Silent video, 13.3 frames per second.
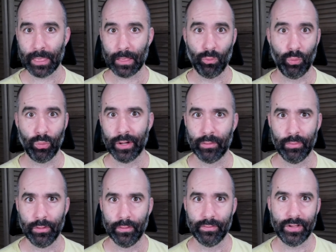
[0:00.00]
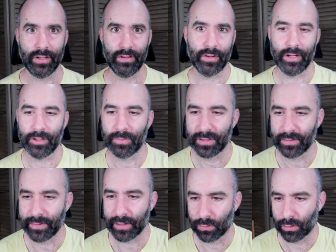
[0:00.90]
weird moves in very
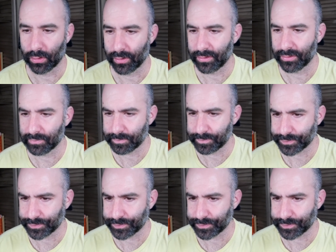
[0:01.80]
specific orders.